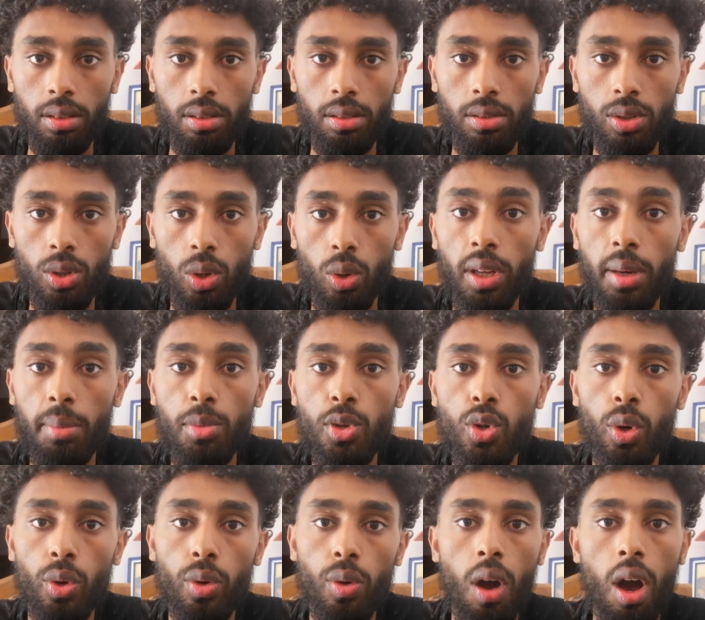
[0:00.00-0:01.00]
So let me
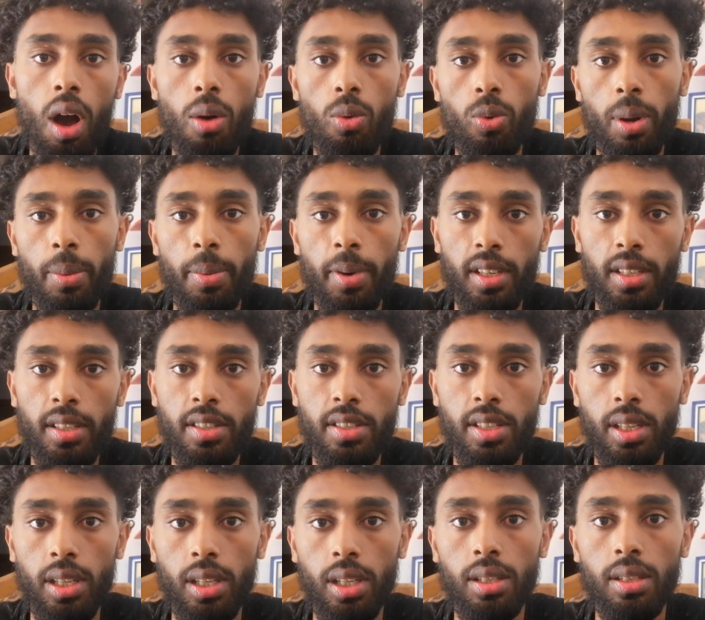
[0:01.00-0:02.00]
show you how
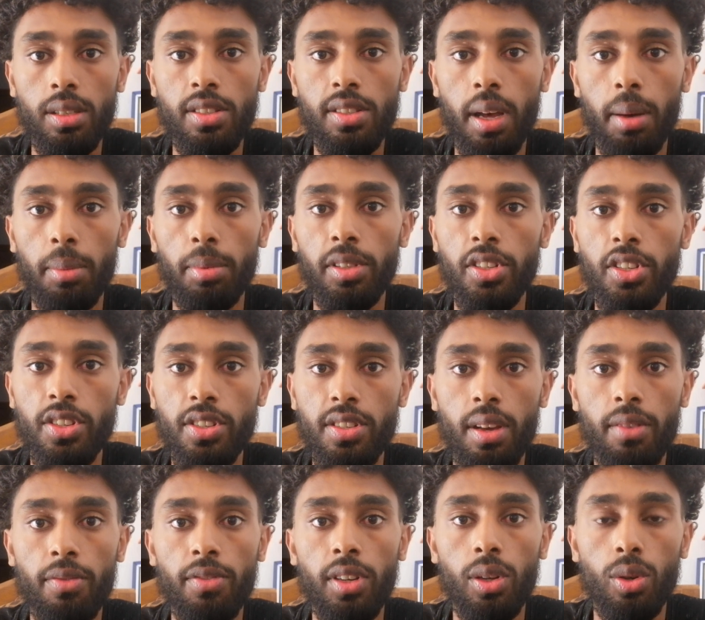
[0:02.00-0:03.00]
WebRTC establishes
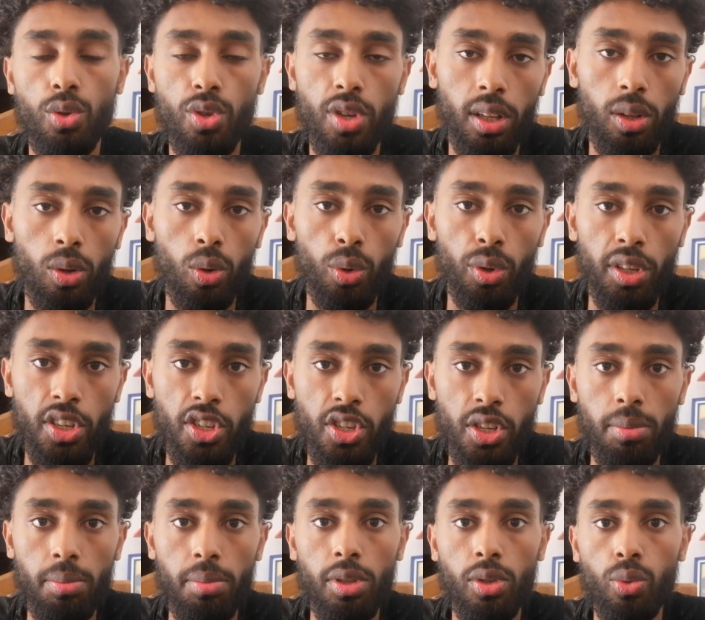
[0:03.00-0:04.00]
a video chat
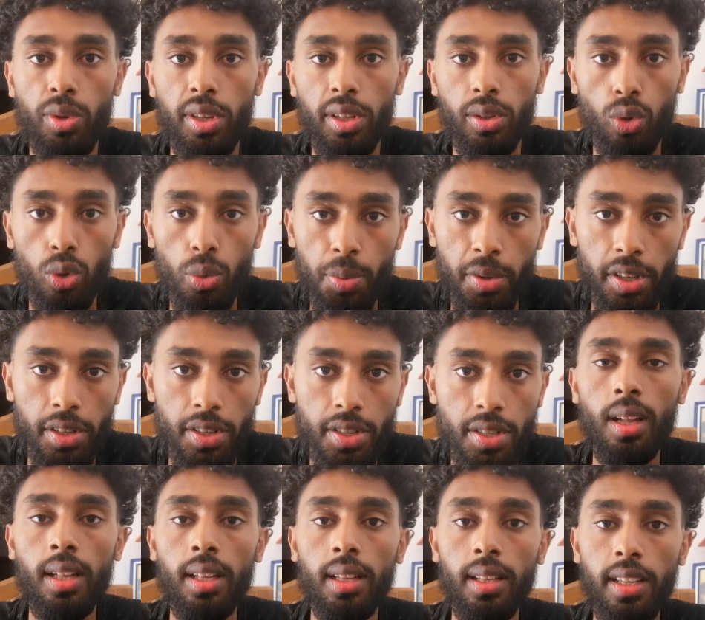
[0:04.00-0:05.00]
connection between 2 peers.
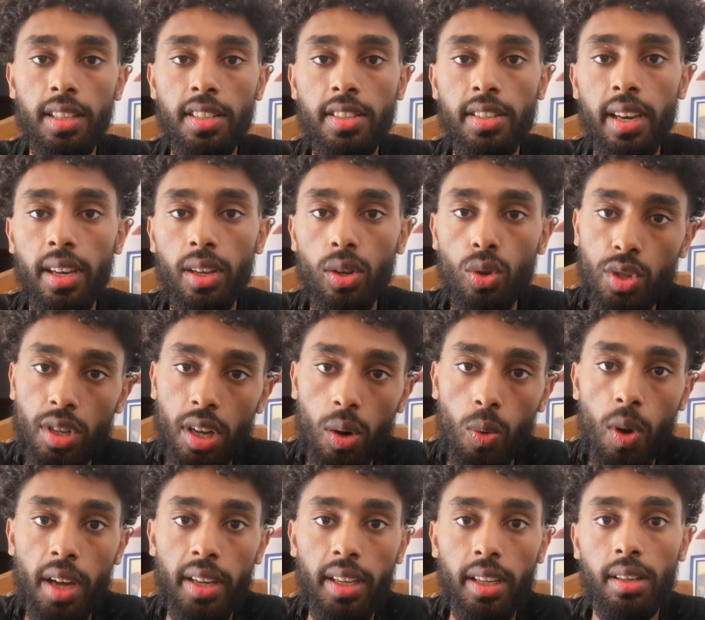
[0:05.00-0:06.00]
Let's say user
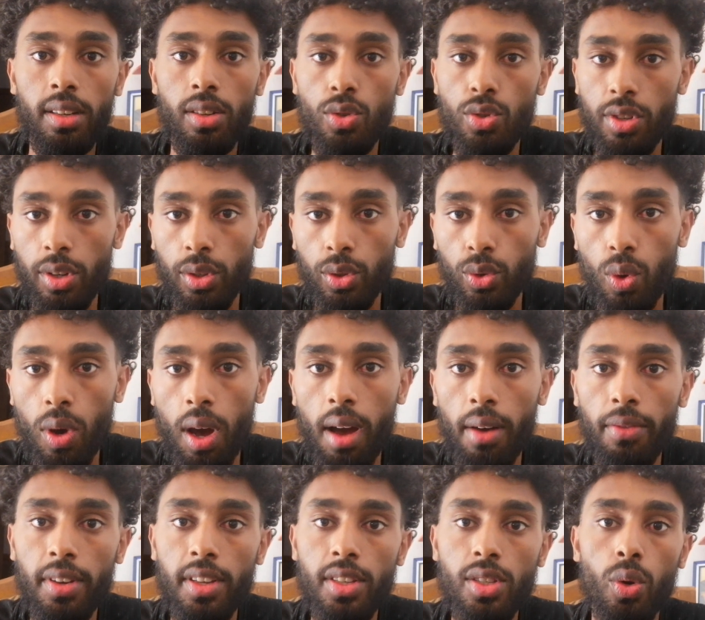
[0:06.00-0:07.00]
1 and user 2
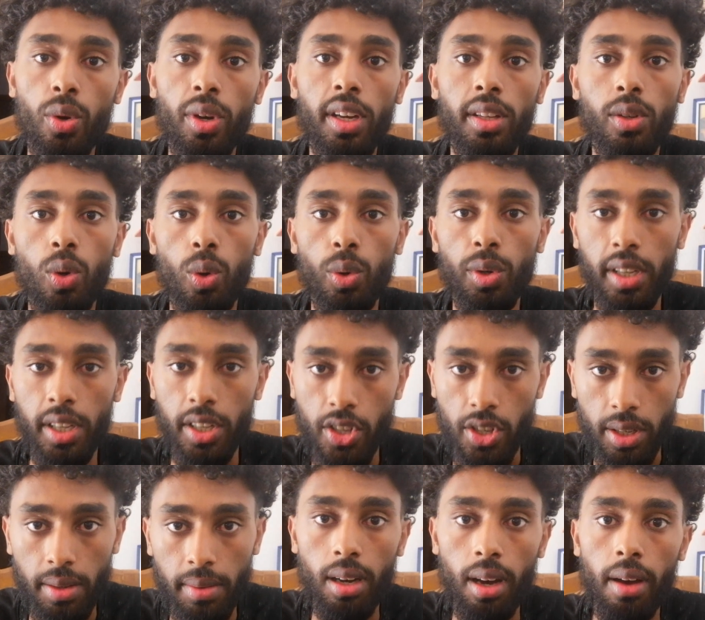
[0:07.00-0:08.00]
have a socket
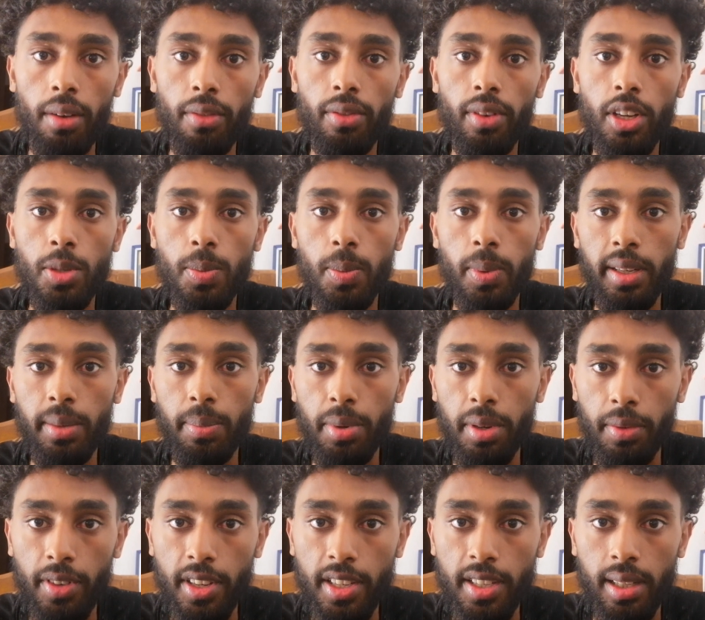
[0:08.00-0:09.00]
connection. I've explained
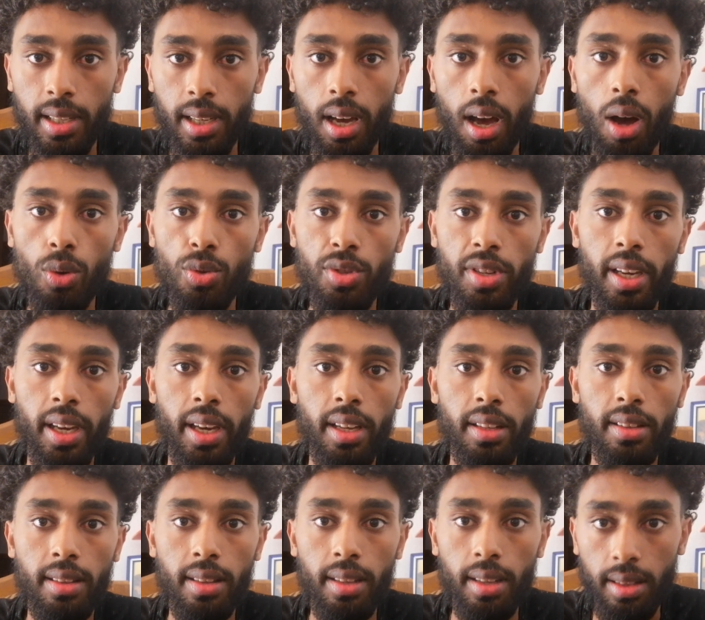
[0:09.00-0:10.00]
previously how they get
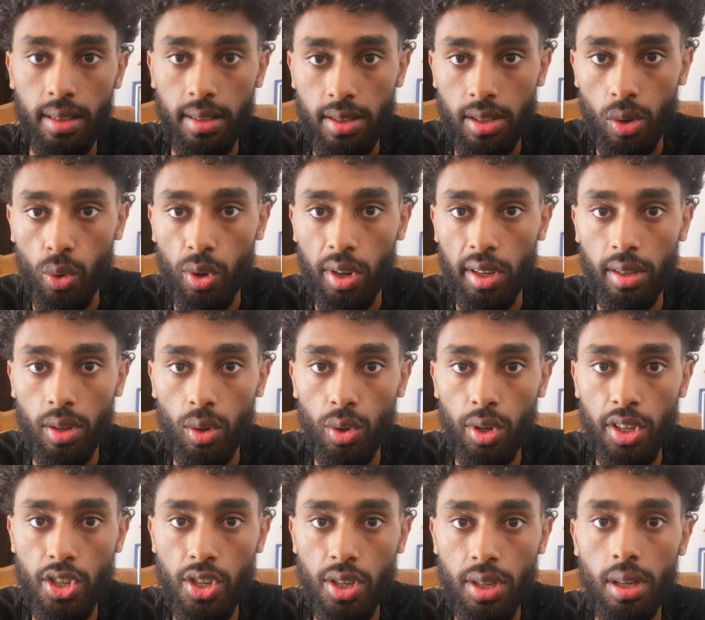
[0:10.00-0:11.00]
that socket
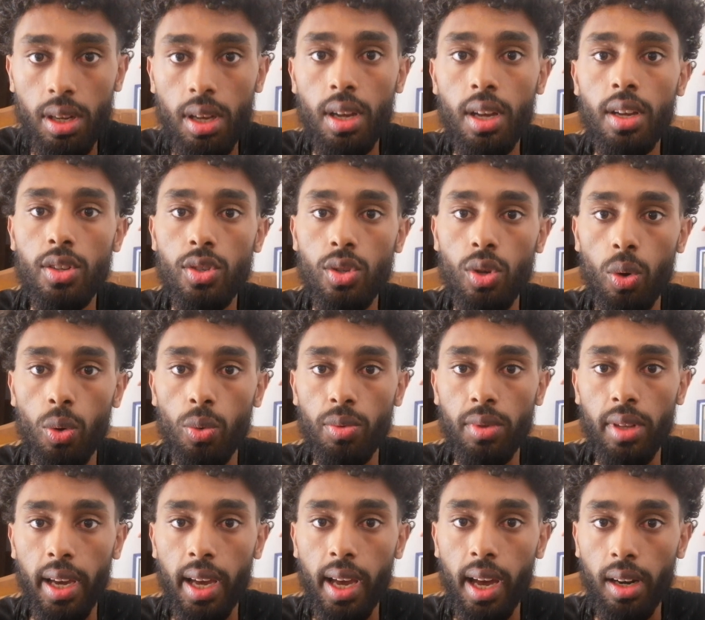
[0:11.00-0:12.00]
connection, so
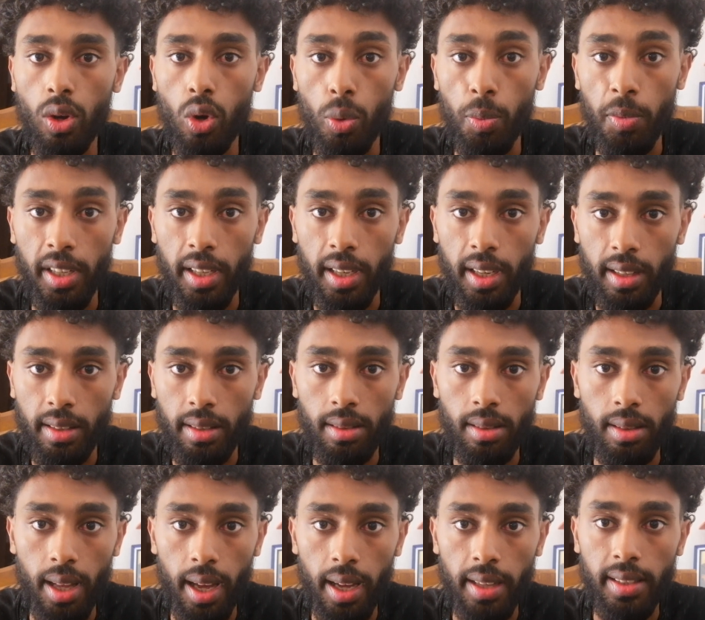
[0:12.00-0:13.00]
they can communicate
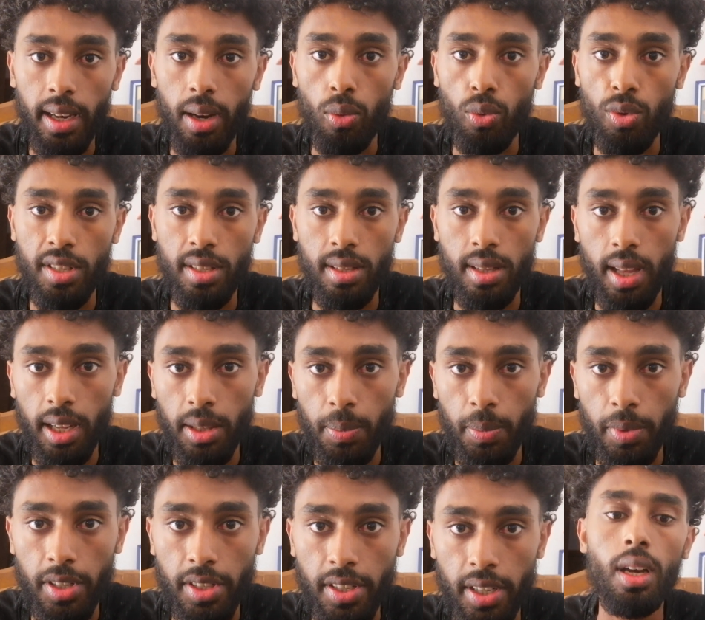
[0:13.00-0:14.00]
data with that
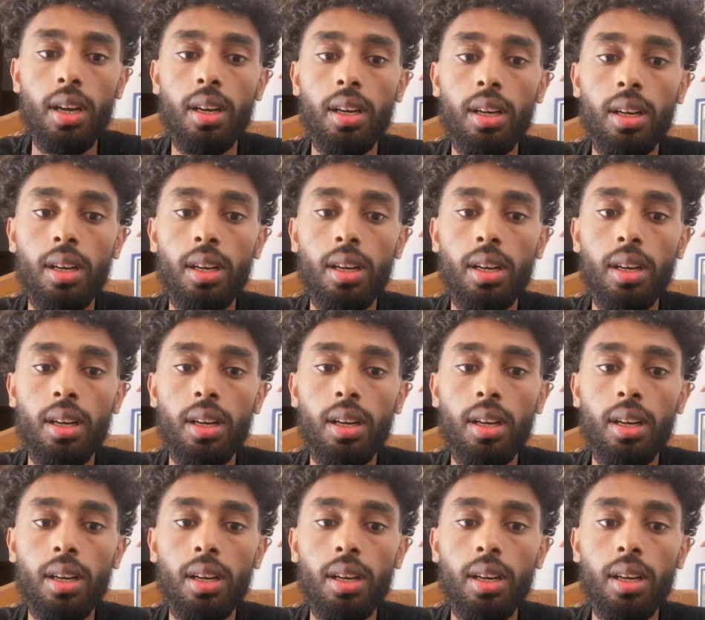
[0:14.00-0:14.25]
person.